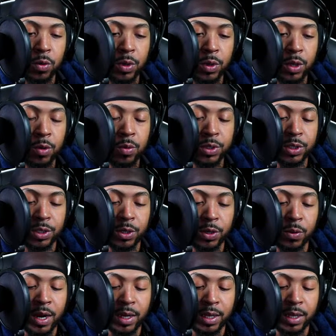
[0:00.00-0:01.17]
it was a
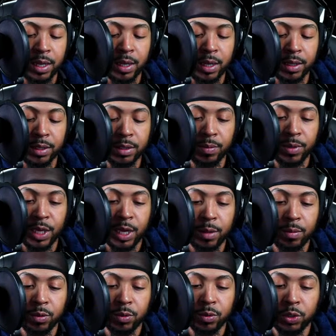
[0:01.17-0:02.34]
great thing to be
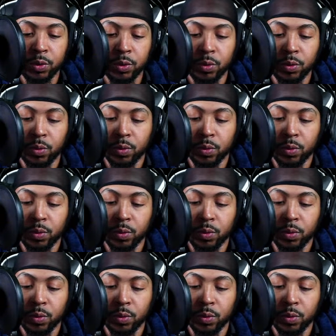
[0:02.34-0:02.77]
able to,